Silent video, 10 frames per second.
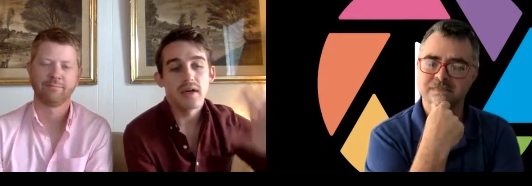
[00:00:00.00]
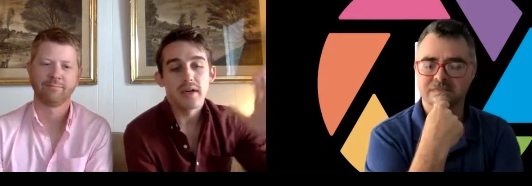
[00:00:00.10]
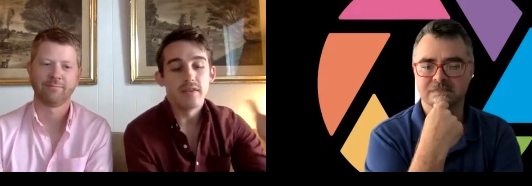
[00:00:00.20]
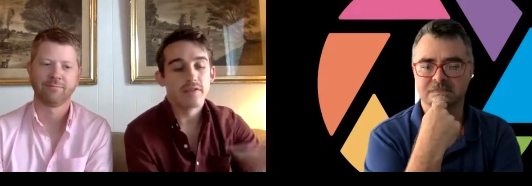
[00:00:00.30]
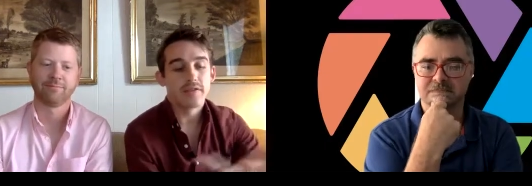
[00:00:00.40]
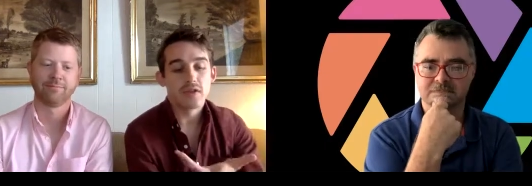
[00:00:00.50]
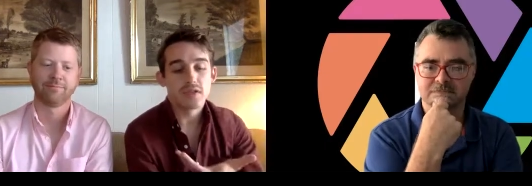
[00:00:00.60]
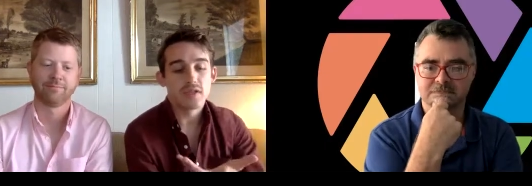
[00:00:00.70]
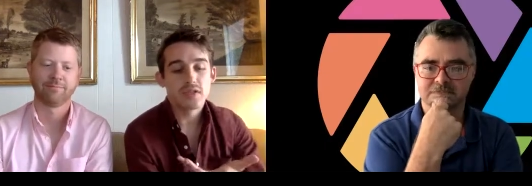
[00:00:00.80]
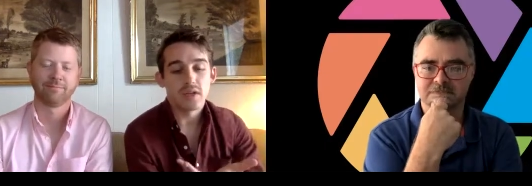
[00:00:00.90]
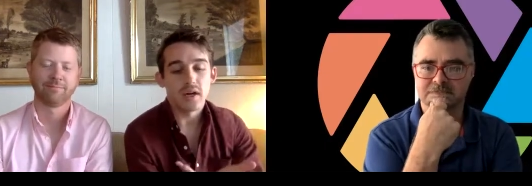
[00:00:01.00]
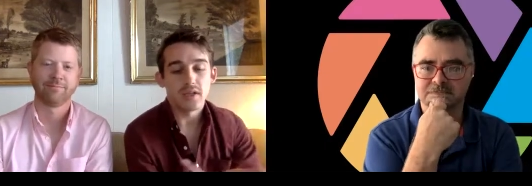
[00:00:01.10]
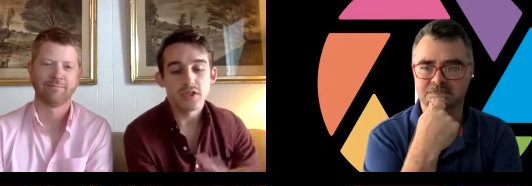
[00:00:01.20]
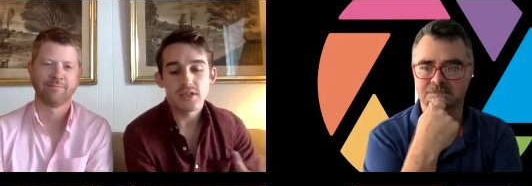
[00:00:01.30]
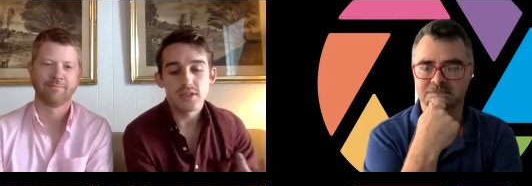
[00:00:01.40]
Speaker 1: in the first
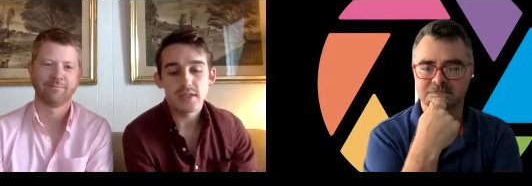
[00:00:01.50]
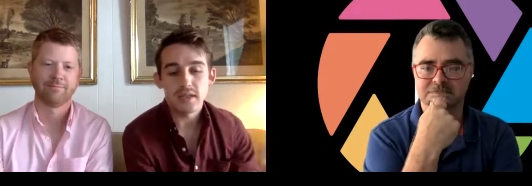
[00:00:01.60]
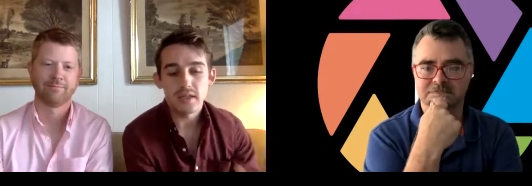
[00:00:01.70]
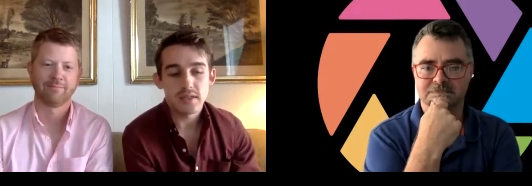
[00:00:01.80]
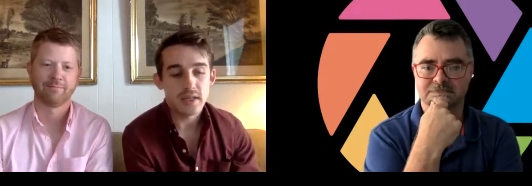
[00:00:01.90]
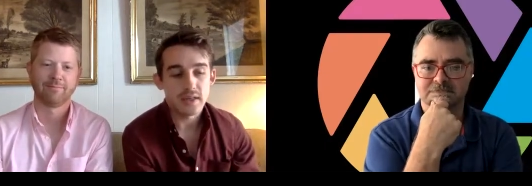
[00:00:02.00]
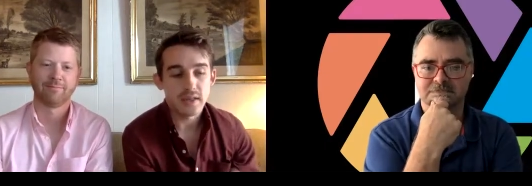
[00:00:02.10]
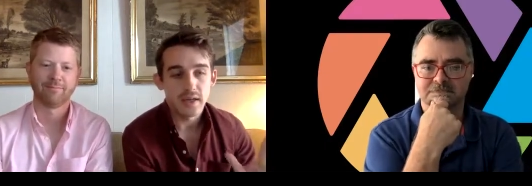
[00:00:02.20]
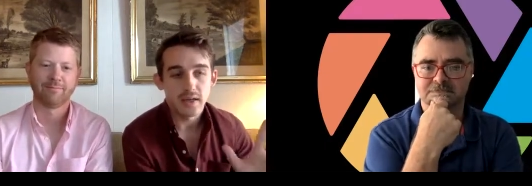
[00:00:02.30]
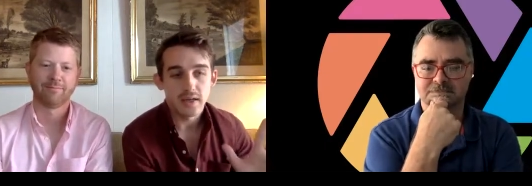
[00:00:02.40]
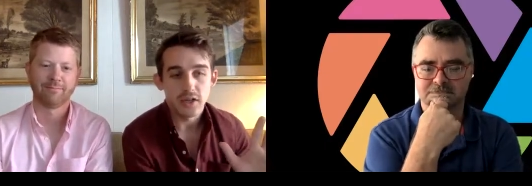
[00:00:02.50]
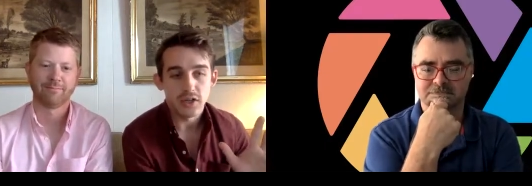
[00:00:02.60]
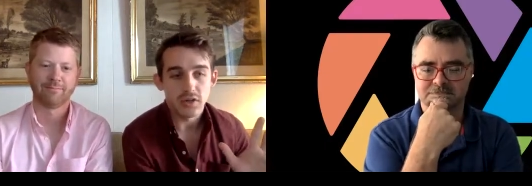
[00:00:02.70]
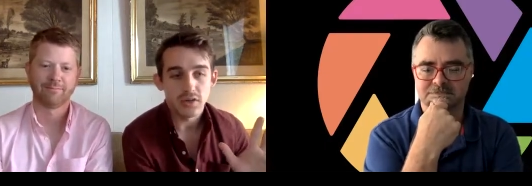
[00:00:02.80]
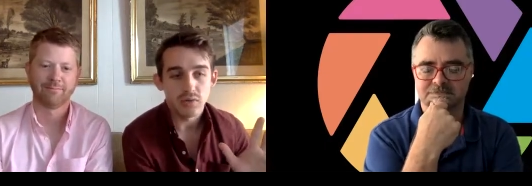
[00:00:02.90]
audition scene, it said that, you
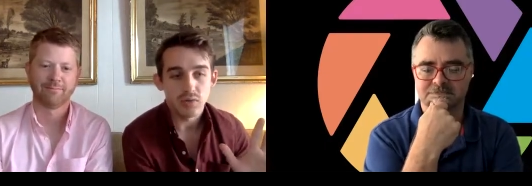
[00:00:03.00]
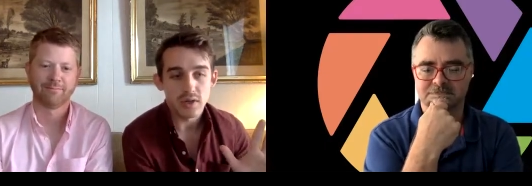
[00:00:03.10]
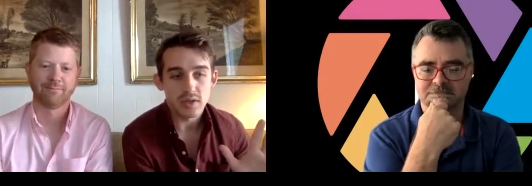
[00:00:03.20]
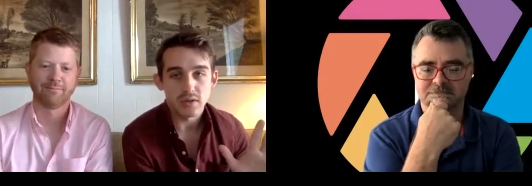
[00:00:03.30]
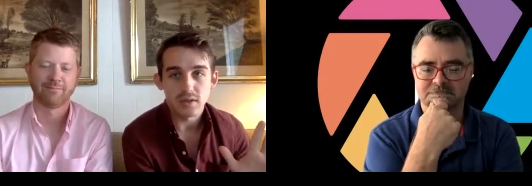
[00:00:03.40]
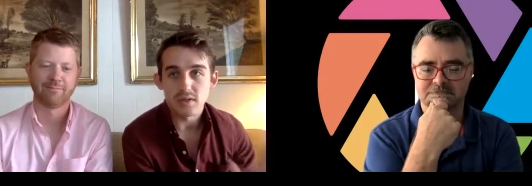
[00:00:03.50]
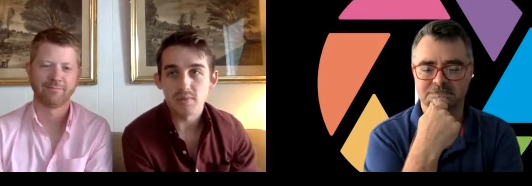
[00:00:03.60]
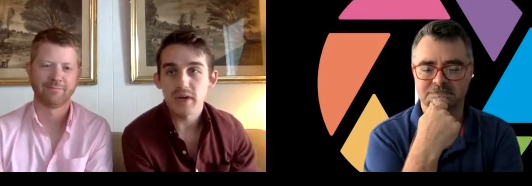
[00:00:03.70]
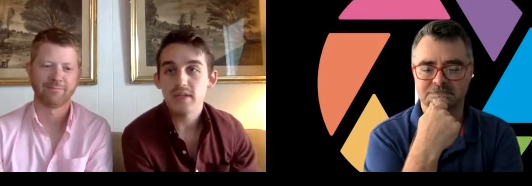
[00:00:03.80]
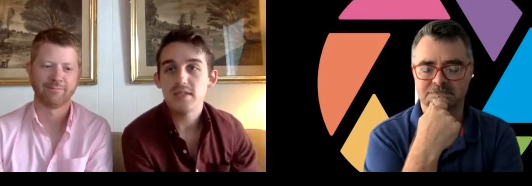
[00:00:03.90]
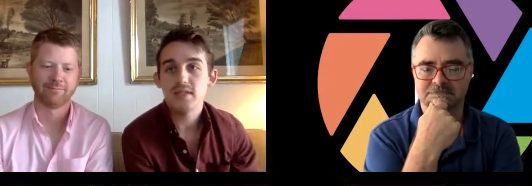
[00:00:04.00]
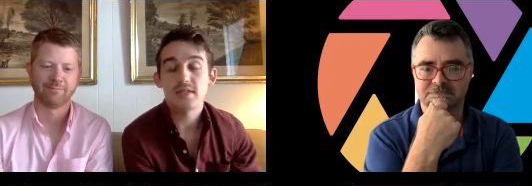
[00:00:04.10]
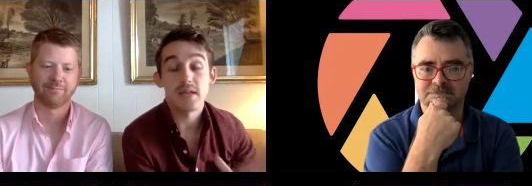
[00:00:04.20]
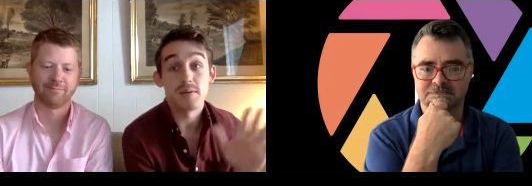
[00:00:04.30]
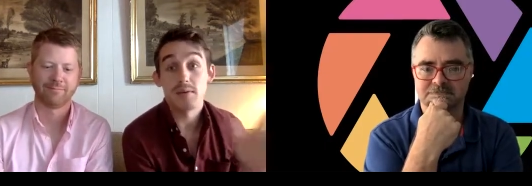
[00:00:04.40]
know, Russell is a
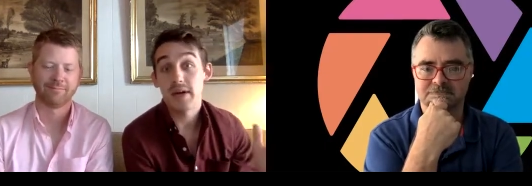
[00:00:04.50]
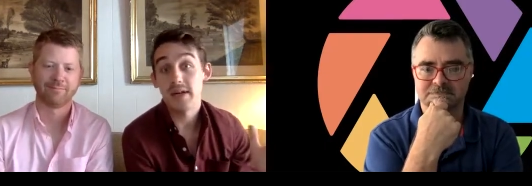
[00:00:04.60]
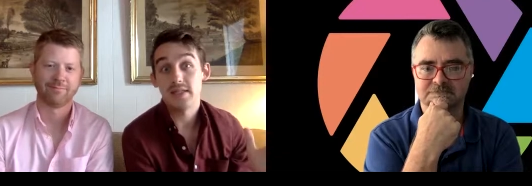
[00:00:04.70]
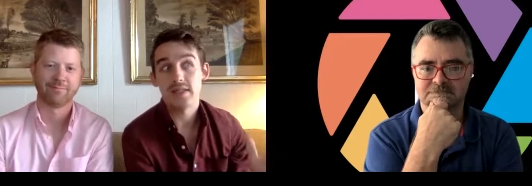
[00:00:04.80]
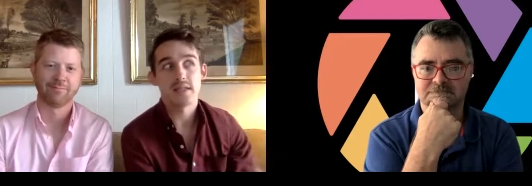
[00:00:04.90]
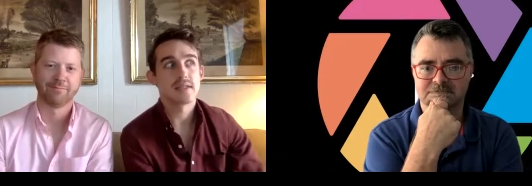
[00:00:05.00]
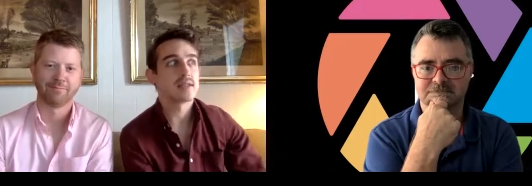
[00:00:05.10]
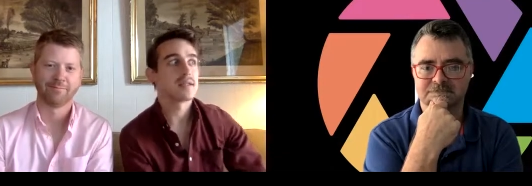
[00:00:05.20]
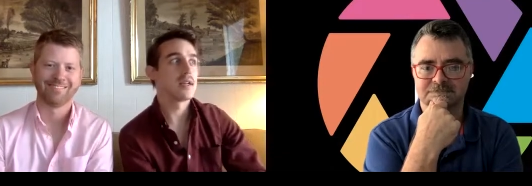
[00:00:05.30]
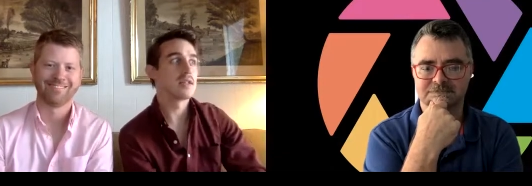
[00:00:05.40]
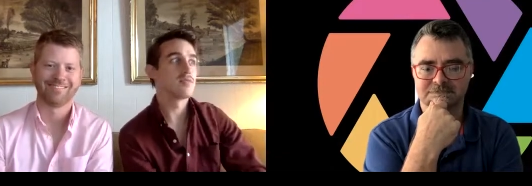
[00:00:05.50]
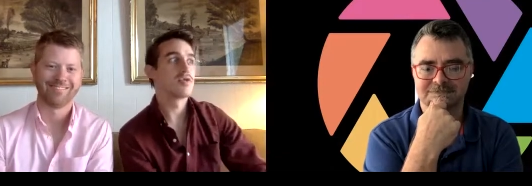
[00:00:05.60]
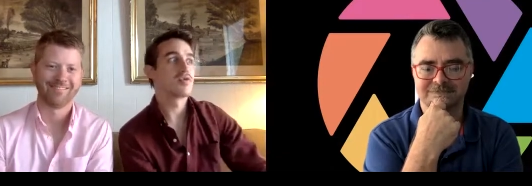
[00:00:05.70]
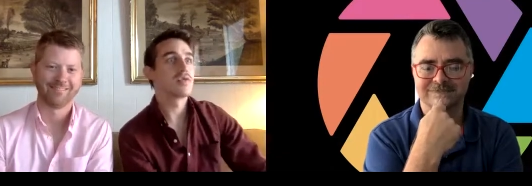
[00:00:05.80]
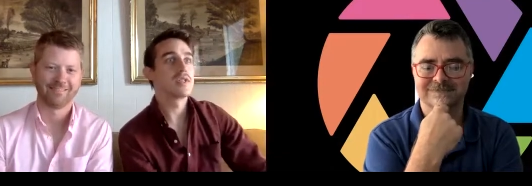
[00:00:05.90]
Pisces, I'm a Pisces, it said his
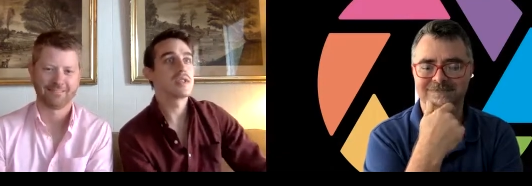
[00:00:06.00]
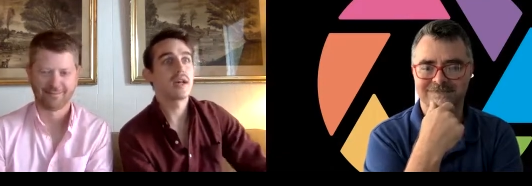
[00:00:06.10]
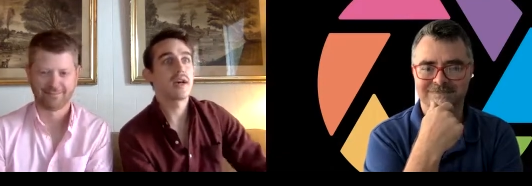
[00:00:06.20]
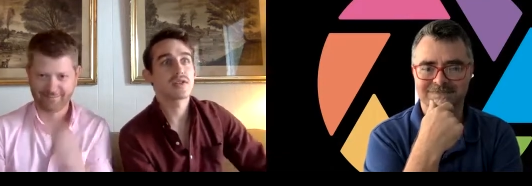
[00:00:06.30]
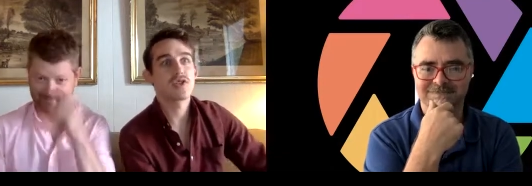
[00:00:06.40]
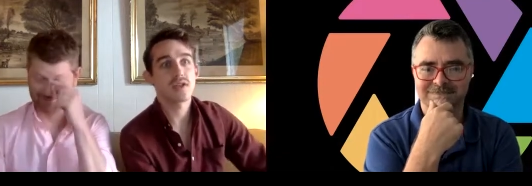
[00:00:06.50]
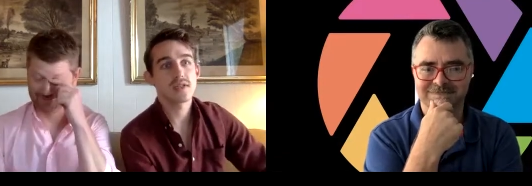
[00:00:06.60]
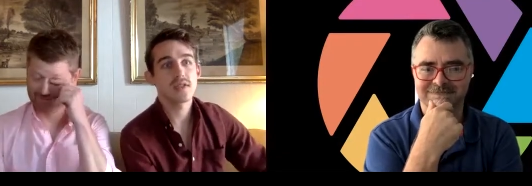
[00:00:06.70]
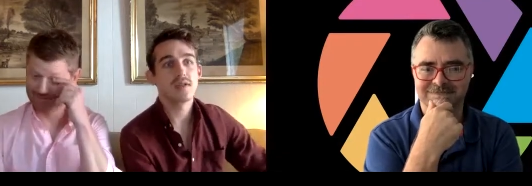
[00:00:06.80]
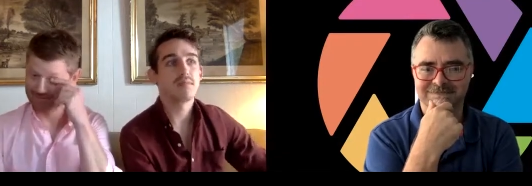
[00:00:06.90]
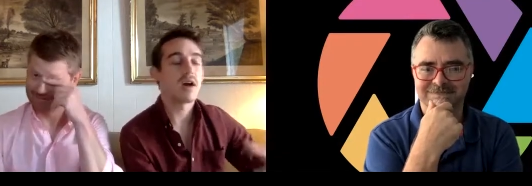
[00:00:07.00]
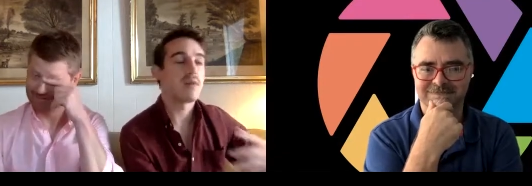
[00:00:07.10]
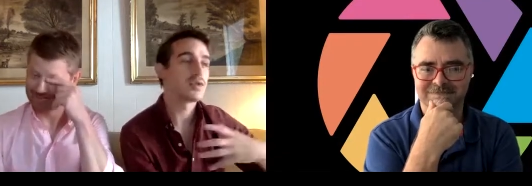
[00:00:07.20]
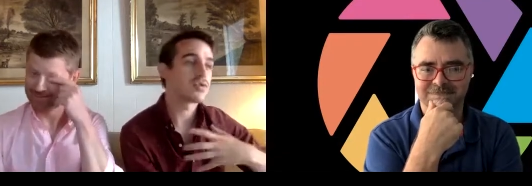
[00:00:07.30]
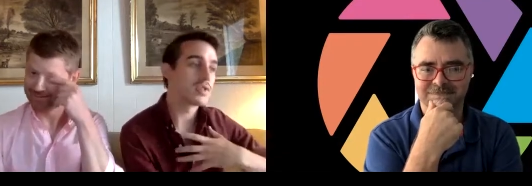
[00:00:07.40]
most recent ex, Justin. My
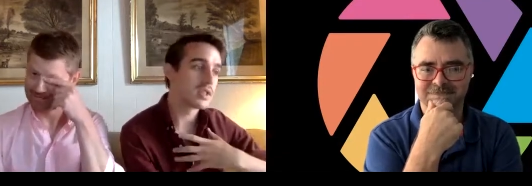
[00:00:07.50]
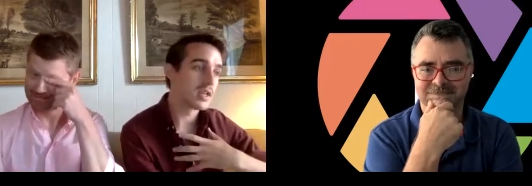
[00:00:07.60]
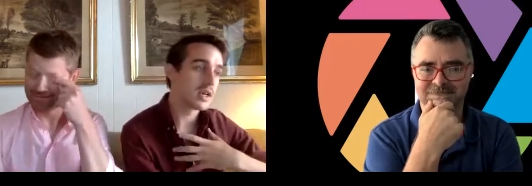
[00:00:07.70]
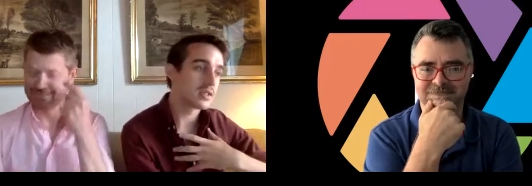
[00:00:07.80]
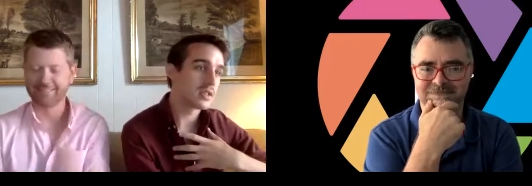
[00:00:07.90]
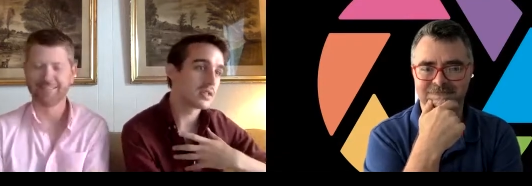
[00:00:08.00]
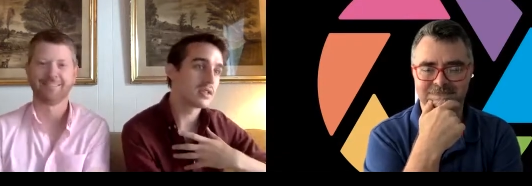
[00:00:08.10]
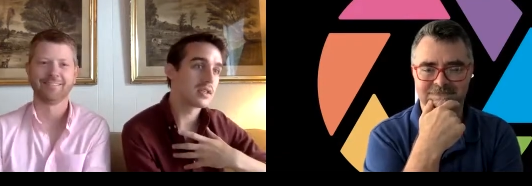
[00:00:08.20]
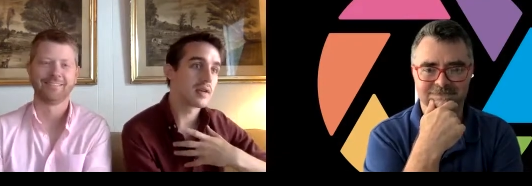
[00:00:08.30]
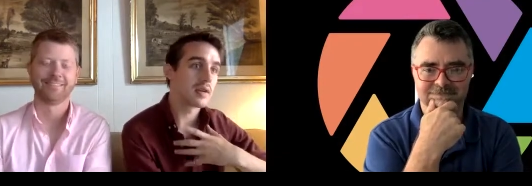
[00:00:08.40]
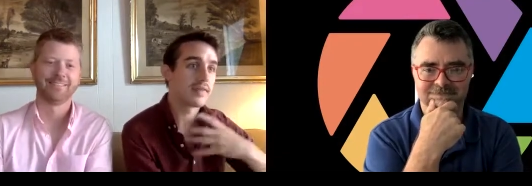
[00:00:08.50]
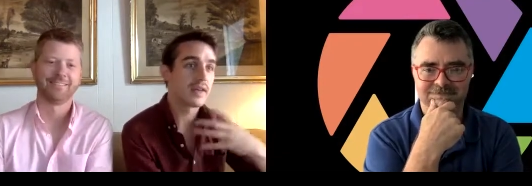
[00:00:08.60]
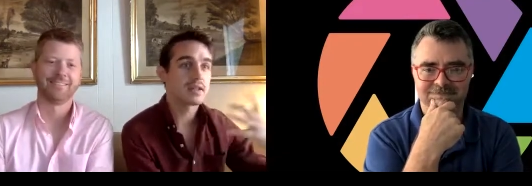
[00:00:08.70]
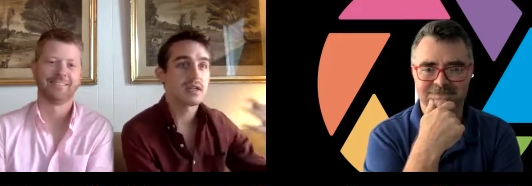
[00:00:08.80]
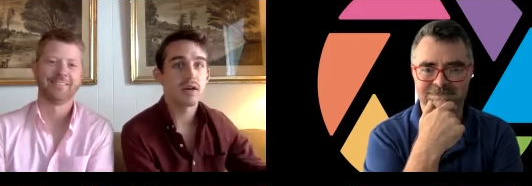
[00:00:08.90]
most recent ex at, this, at
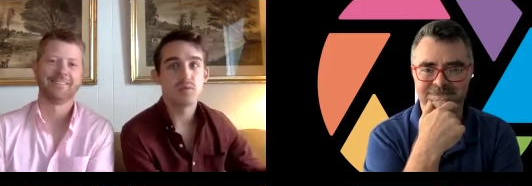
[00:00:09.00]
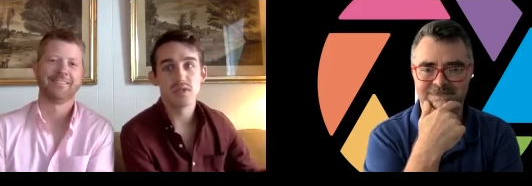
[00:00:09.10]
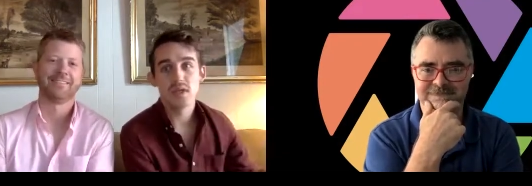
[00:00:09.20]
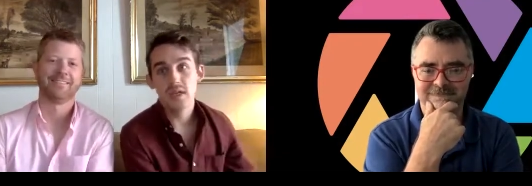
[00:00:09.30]
that time was